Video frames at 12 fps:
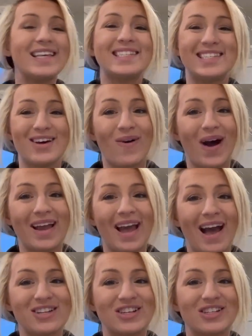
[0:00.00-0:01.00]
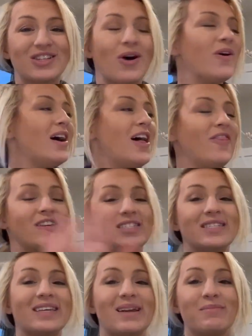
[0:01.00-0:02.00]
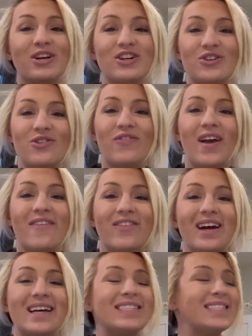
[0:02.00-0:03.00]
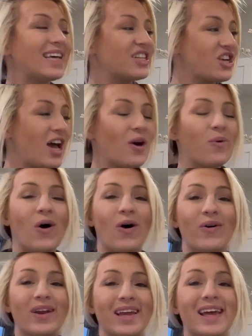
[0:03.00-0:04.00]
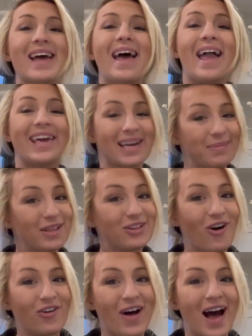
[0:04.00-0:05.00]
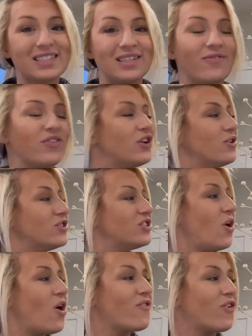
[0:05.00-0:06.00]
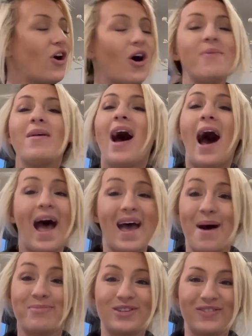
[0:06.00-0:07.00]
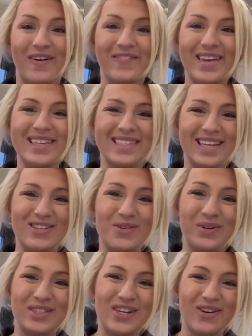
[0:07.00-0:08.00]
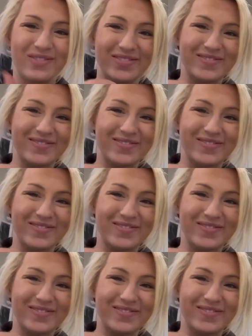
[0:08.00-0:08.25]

and so eye-catching. So this is gonna be your new favorite. It's such high quality and gonna be long lasting for you. So overall, I absolutely love this and you will too.